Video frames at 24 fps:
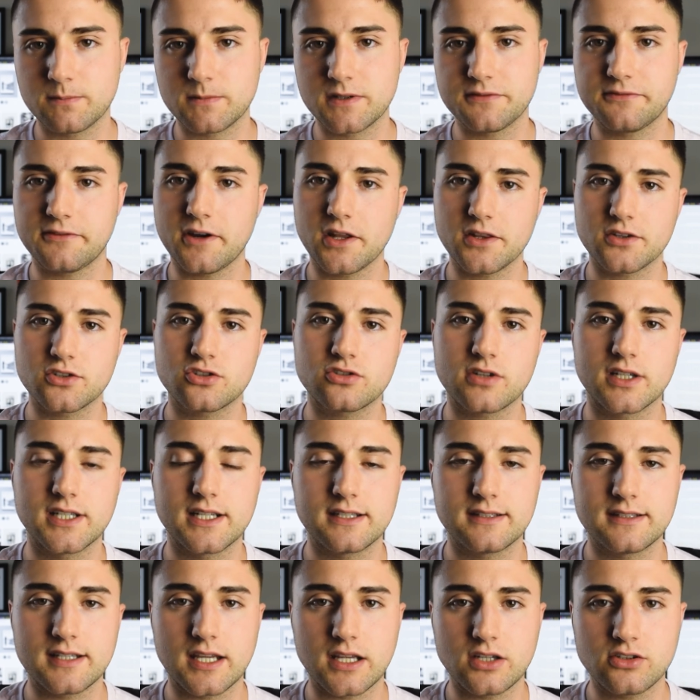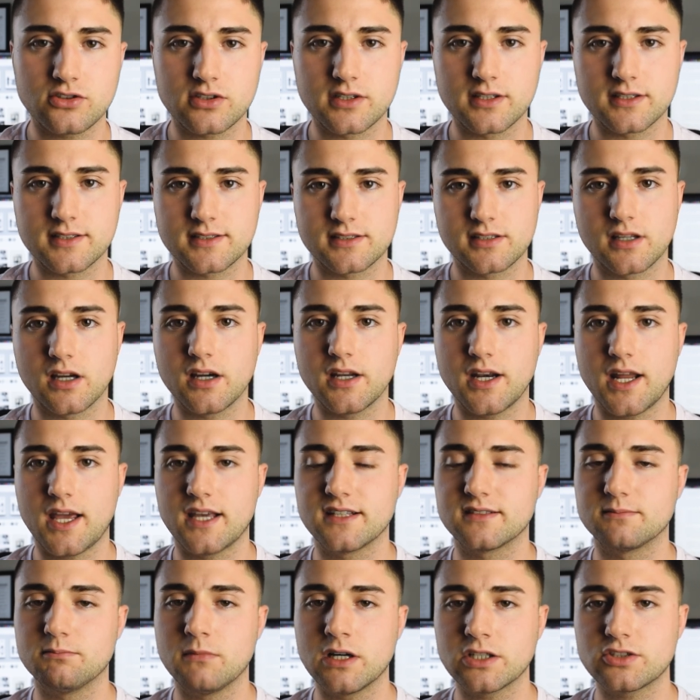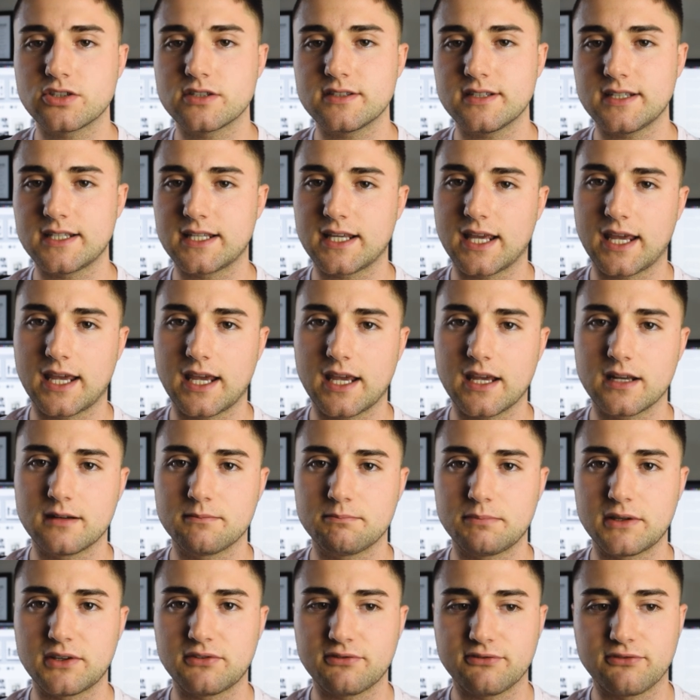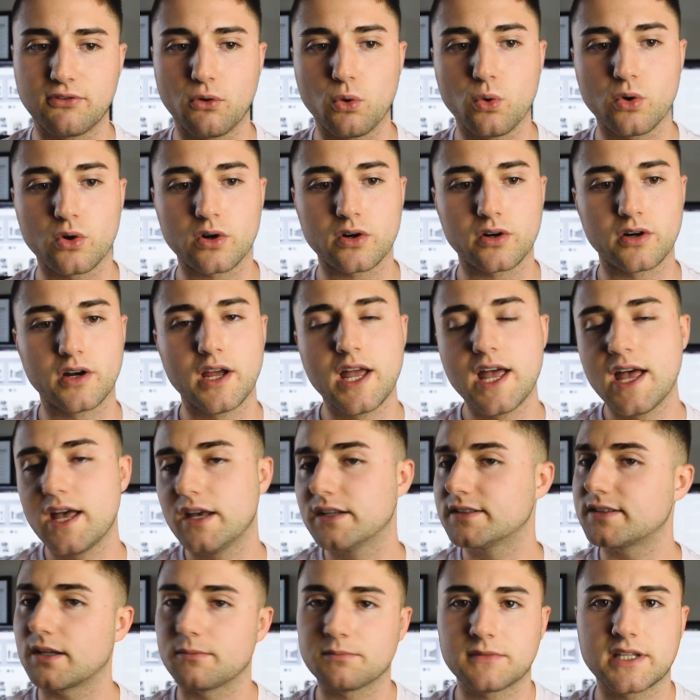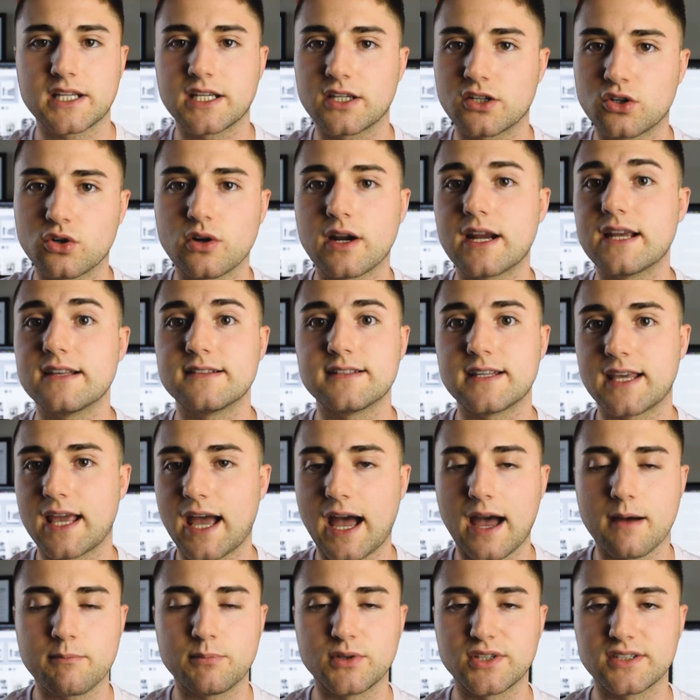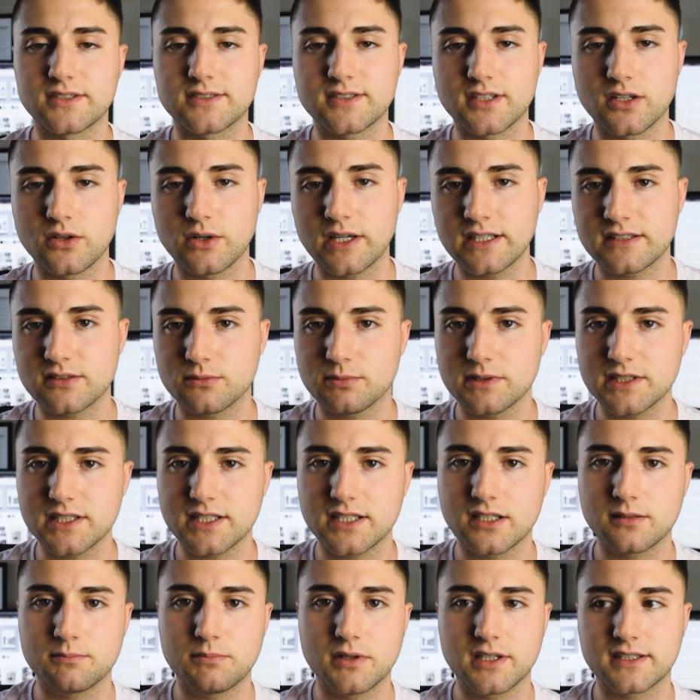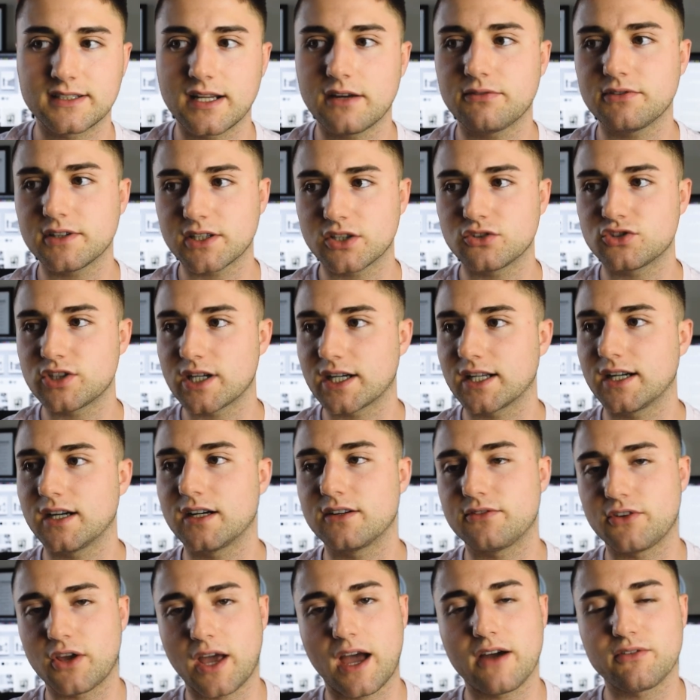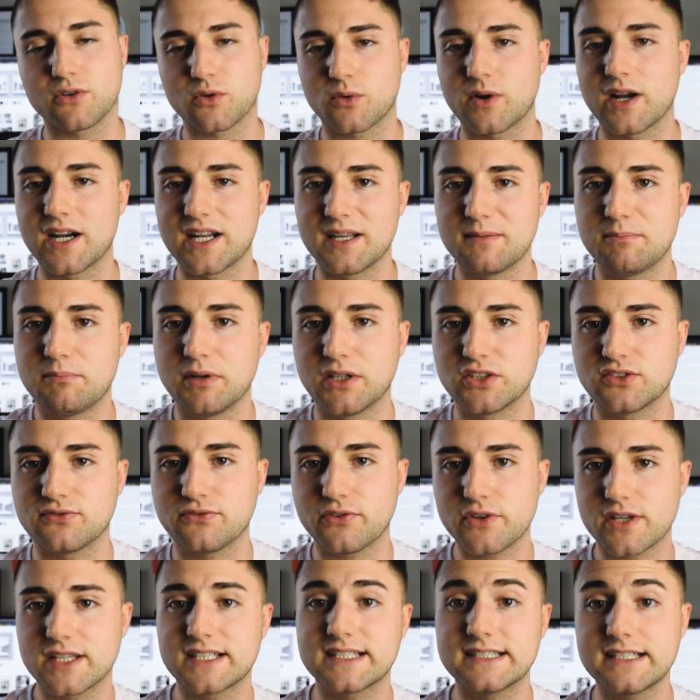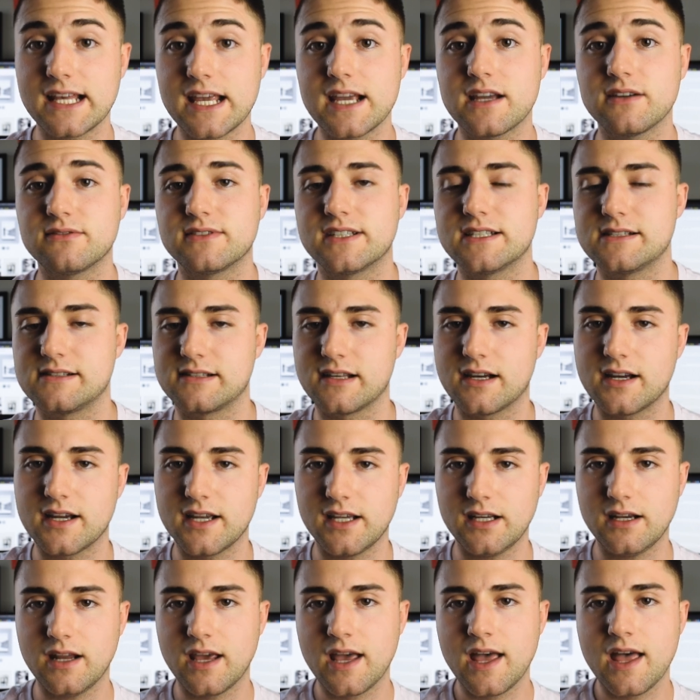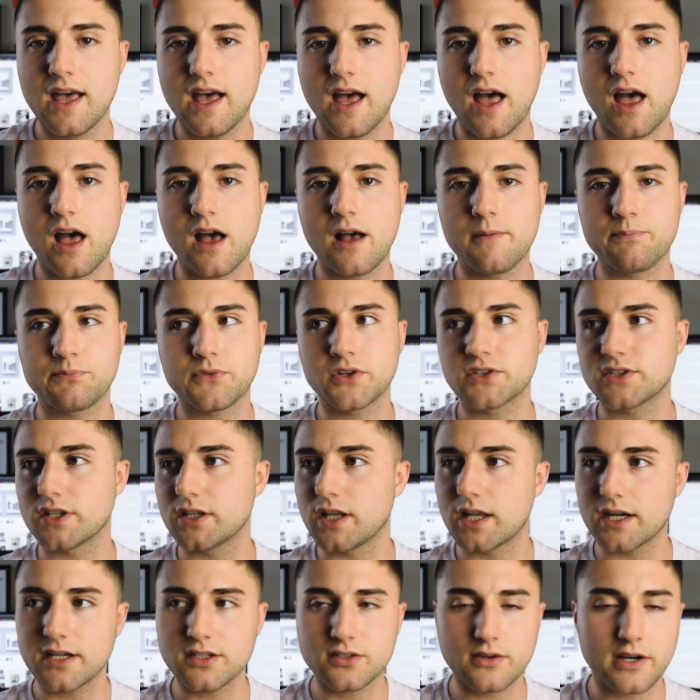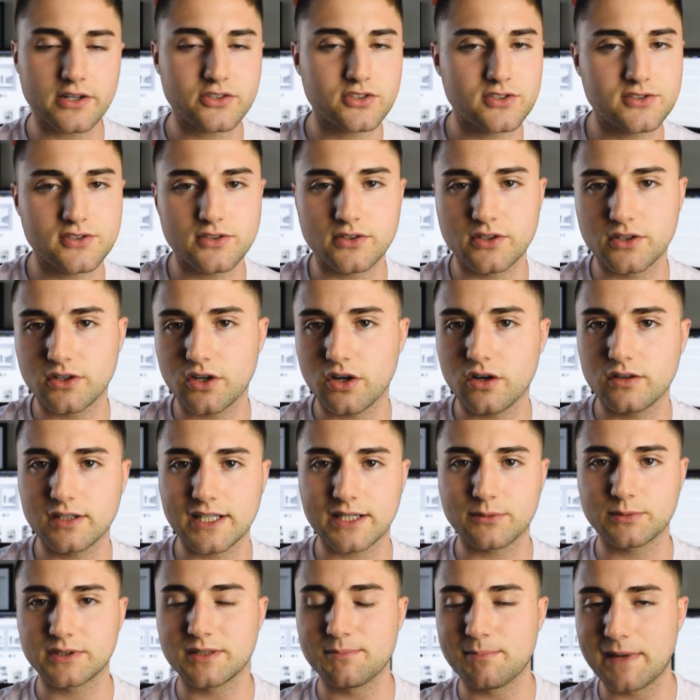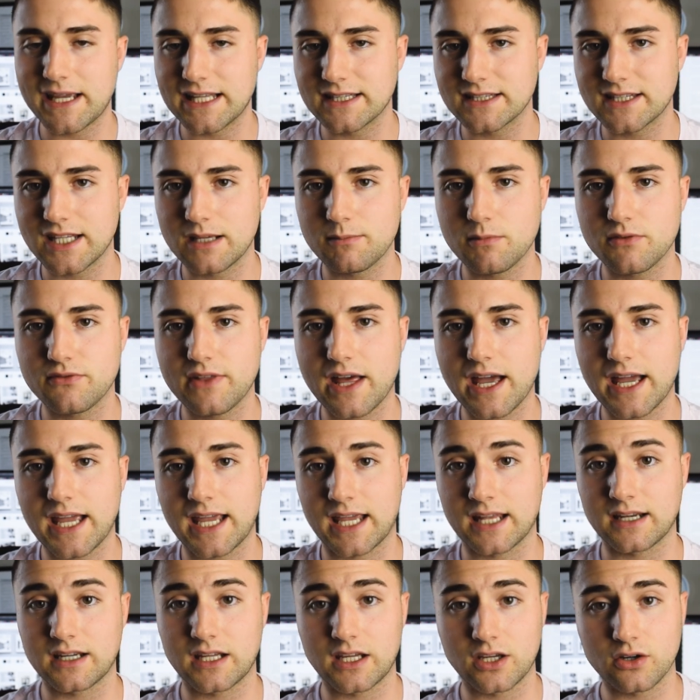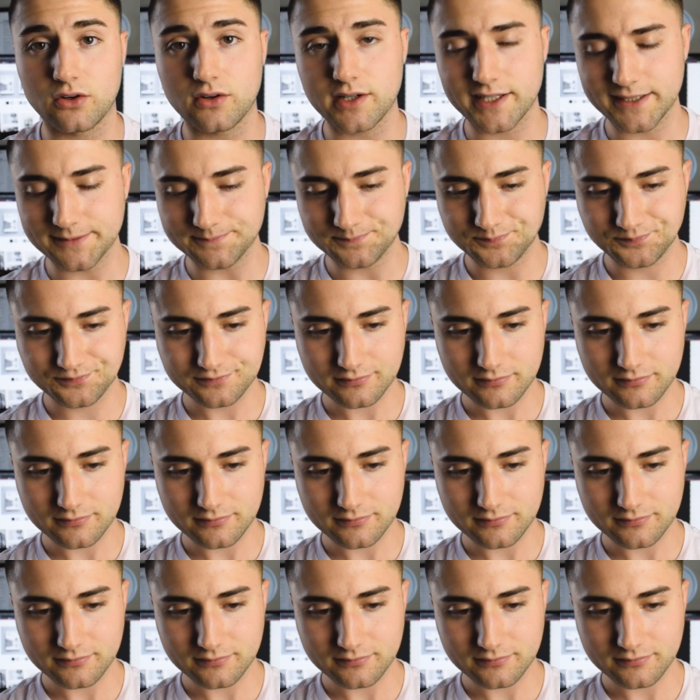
The father's trying to teach the son as much as he can before something crazy happens. So it's a really good book. Definitely go check it out if you haven't read it, but for the sake of design, um, there's a lot of directions you can go, like with the main theme of that and eerie.